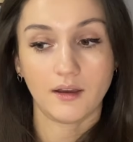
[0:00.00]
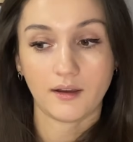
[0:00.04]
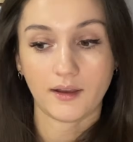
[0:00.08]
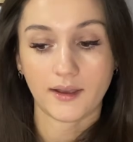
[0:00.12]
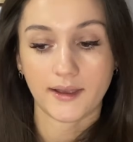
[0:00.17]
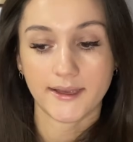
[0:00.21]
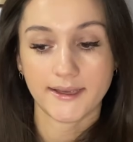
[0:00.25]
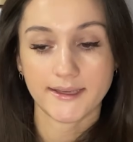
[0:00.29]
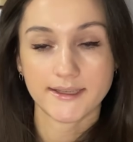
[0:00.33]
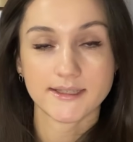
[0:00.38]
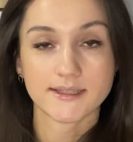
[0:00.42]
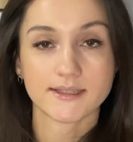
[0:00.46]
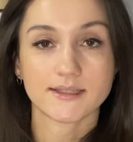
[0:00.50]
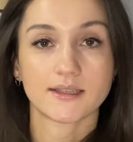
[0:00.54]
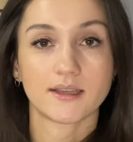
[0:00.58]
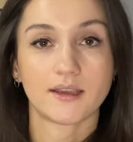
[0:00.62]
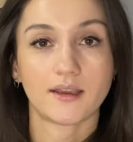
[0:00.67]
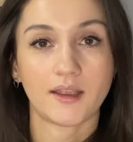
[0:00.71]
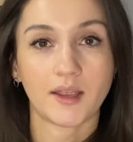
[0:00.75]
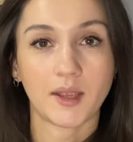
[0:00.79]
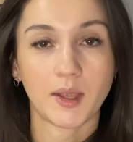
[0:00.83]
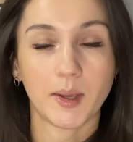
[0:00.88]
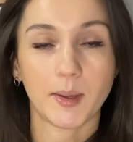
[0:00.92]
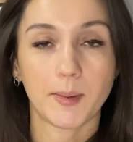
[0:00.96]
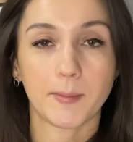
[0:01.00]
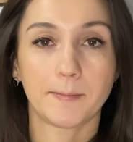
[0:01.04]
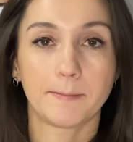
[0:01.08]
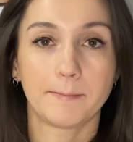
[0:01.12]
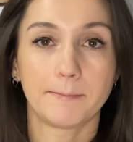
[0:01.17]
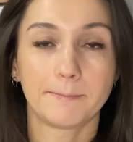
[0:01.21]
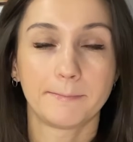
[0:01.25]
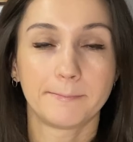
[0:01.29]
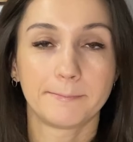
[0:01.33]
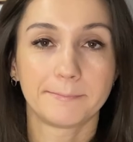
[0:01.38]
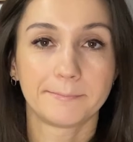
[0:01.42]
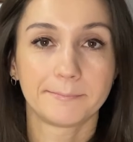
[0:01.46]
as a
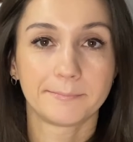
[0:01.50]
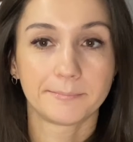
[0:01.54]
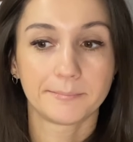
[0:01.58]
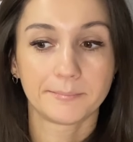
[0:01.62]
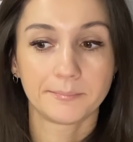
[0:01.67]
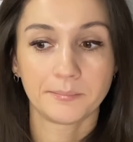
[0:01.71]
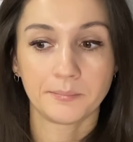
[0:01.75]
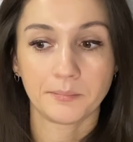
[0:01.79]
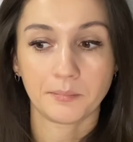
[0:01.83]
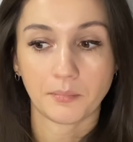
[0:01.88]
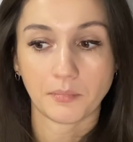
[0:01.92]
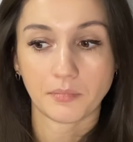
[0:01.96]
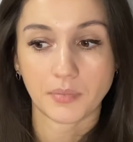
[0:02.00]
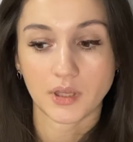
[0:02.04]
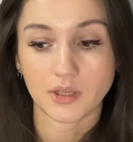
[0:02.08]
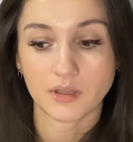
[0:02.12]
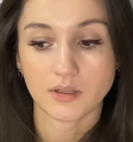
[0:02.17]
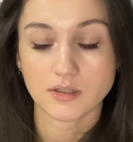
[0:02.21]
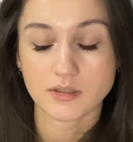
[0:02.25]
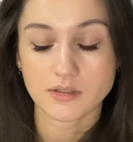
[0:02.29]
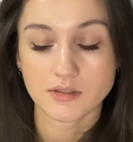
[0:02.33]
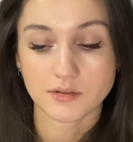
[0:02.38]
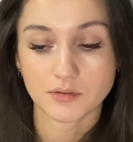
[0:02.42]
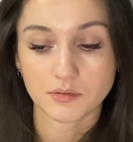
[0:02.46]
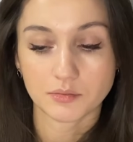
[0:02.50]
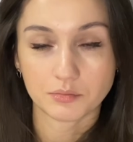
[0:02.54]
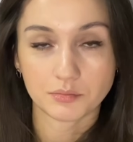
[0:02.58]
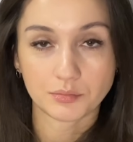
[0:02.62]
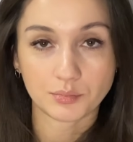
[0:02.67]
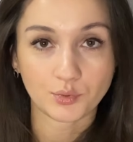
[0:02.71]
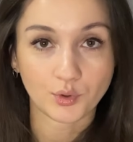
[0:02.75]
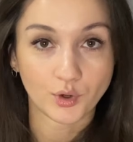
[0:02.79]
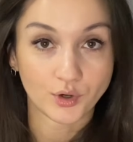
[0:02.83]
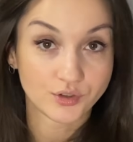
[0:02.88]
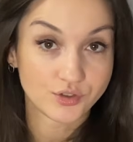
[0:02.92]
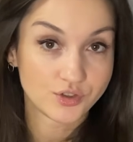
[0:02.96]
biggest
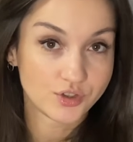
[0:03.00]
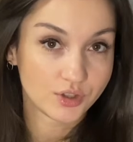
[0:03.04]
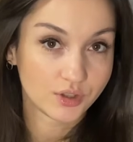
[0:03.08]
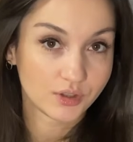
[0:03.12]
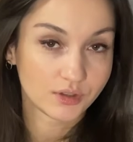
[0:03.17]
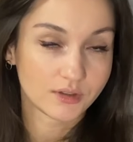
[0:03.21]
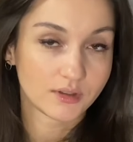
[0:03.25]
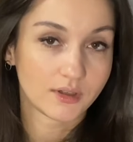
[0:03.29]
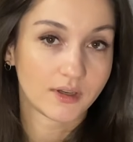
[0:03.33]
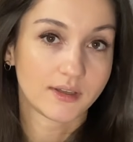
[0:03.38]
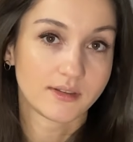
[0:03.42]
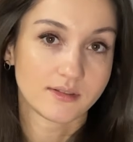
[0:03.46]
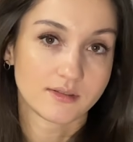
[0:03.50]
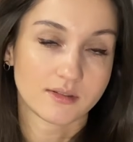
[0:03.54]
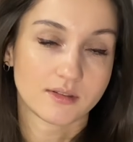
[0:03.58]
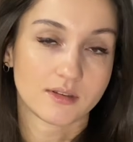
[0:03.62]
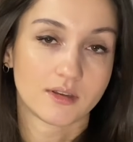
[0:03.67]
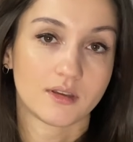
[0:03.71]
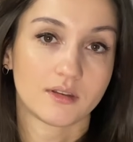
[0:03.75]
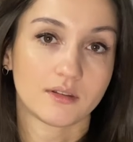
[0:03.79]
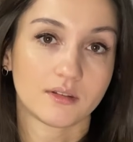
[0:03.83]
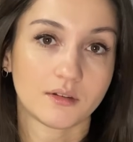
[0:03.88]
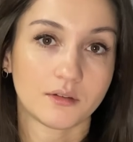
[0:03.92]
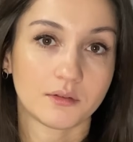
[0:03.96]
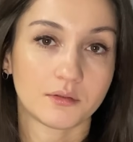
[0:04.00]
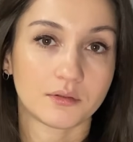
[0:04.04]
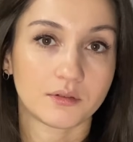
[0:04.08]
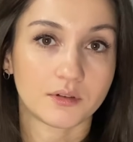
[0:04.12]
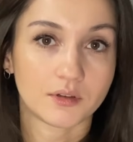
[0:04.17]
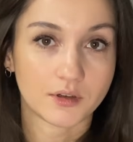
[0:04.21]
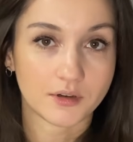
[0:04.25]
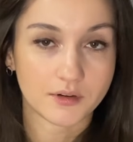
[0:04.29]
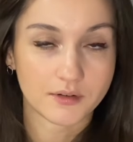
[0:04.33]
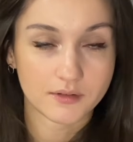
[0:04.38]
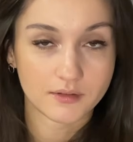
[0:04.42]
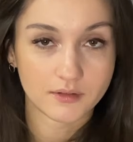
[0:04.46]
project I think
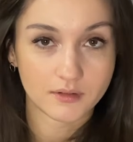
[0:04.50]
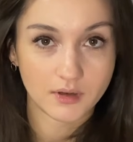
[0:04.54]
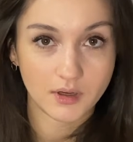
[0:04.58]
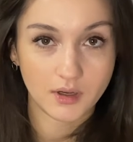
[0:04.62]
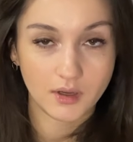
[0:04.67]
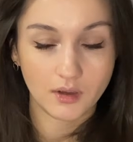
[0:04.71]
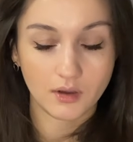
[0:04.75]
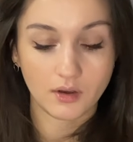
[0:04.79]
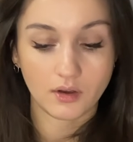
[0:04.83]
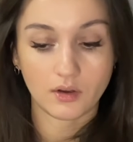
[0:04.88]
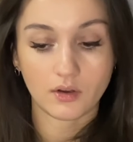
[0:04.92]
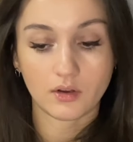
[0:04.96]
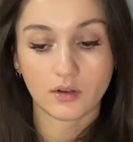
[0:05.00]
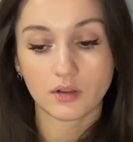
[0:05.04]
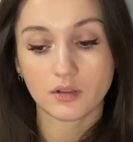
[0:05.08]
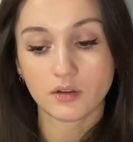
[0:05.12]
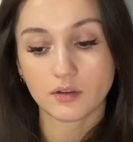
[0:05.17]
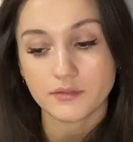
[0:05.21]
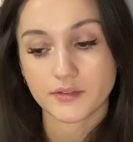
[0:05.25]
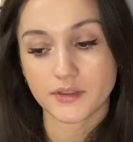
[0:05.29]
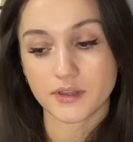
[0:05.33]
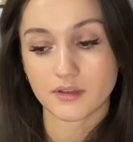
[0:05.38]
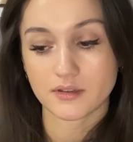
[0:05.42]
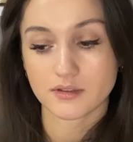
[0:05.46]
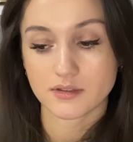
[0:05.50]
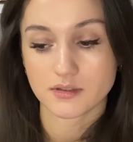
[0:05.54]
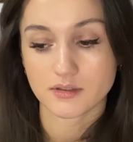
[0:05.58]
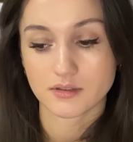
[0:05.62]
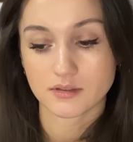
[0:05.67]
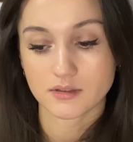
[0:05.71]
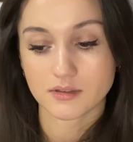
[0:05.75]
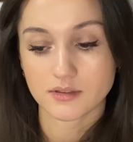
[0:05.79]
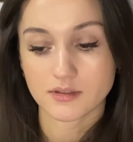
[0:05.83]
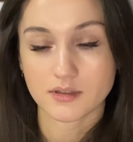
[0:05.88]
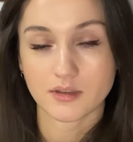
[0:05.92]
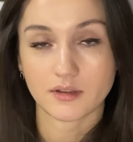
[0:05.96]
for all of this
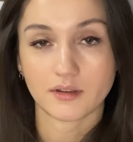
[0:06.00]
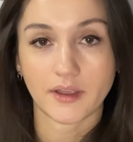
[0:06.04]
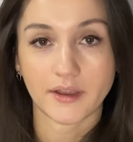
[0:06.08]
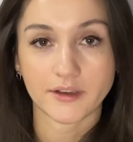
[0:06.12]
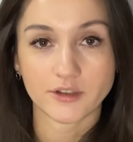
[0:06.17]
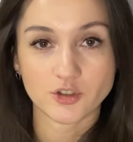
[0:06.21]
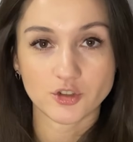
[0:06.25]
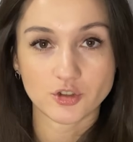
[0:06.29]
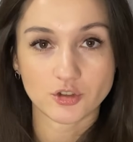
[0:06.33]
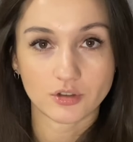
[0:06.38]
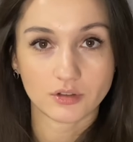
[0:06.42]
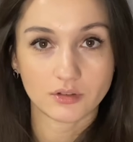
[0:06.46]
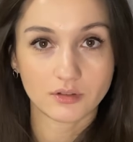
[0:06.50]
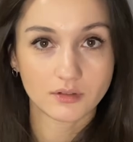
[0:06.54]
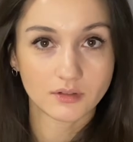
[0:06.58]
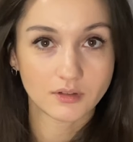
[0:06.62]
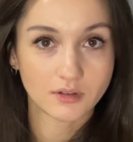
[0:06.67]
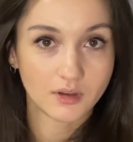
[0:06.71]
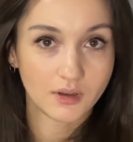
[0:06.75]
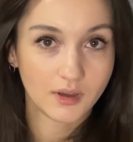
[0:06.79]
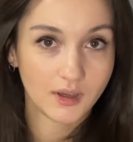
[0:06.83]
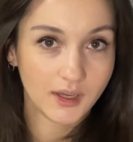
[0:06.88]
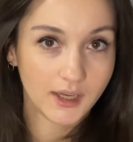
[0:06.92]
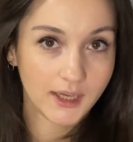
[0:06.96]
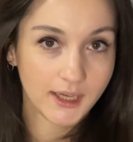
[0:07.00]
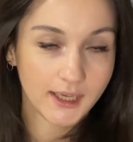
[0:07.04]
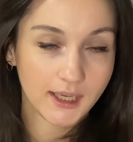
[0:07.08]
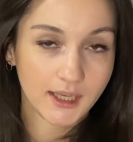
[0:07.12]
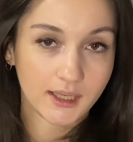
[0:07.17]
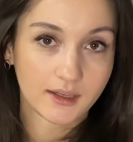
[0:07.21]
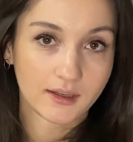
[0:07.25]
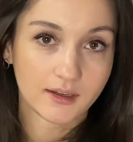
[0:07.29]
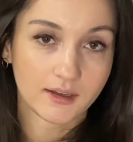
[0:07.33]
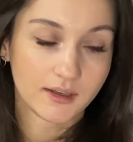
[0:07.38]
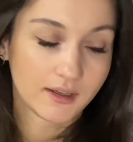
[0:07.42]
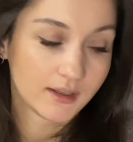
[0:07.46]
selection,
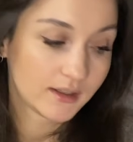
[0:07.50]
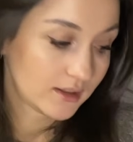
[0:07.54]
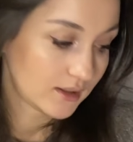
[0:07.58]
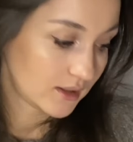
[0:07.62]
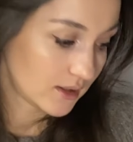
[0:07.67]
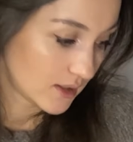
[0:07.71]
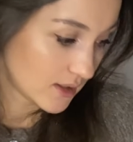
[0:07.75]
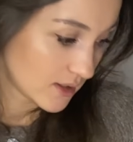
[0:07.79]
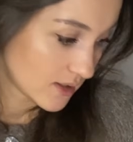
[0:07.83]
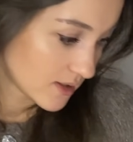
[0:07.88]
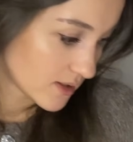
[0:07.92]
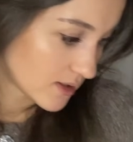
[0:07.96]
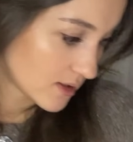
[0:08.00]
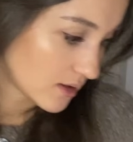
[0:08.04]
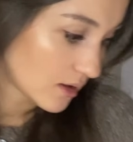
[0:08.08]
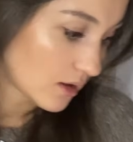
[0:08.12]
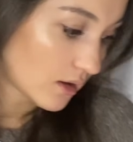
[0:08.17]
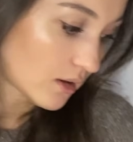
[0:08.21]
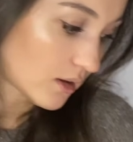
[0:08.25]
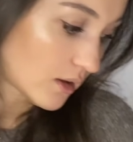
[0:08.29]
is